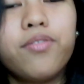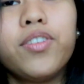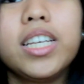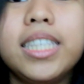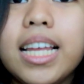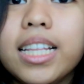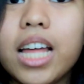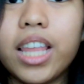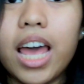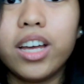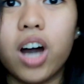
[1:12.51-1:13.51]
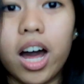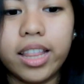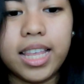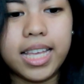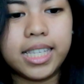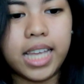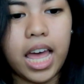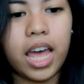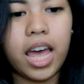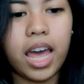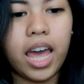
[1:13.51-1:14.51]
the first thing that I got is
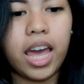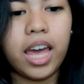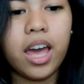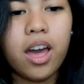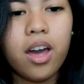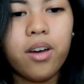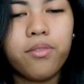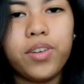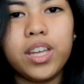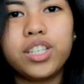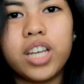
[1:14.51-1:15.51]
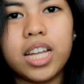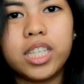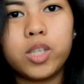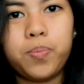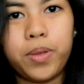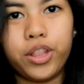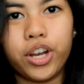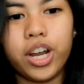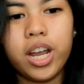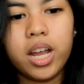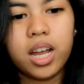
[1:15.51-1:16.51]
a fidget spinner.